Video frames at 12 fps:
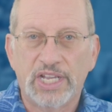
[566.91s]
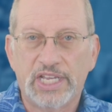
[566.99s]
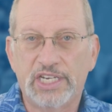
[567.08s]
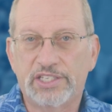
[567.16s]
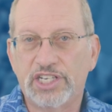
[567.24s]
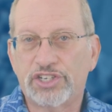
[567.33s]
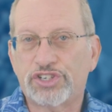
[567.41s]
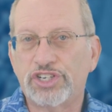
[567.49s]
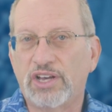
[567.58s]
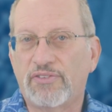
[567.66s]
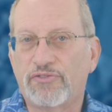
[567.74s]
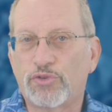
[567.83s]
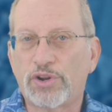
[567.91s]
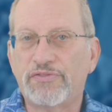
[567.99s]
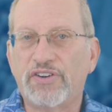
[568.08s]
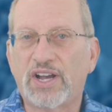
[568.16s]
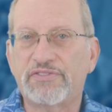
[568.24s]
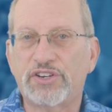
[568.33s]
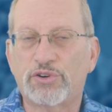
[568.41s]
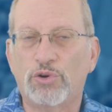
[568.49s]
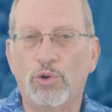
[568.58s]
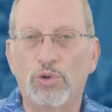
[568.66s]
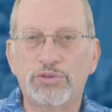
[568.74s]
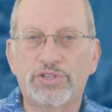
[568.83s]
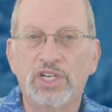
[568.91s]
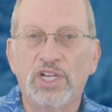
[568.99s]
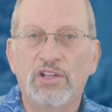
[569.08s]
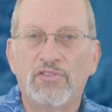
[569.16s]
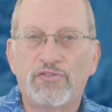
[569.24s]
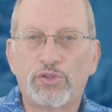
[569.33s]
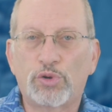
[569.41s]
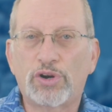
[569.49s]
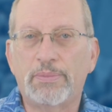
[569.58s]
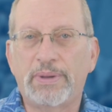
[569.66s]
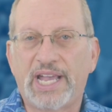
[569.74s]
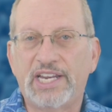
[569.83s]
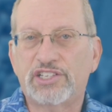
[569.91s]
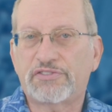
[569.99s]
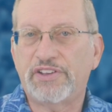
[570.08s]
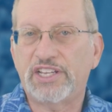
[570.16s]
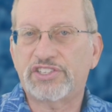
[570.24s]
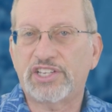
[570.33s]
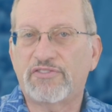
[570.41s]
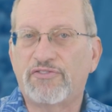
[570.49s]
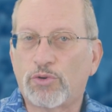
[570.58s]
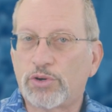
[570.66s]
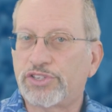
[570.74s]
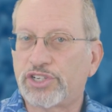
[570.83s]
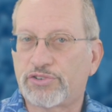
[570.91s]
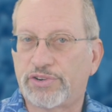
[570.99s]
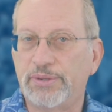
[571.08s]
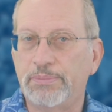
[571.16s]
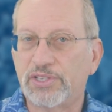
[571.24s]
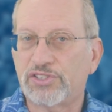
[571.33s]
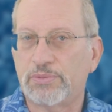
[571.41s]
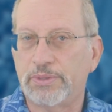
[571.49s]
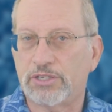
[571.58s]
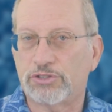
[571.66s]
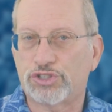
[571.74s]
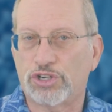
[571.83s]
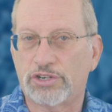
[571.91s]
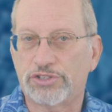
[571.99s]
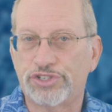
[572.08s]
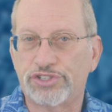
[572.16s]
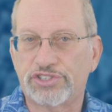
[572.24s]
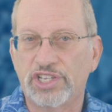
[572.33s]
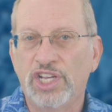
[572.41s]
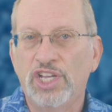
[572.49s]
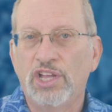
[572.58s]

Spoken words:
In addition, a 45-year-old Florida man is facing fourth-degree misdemeanor charges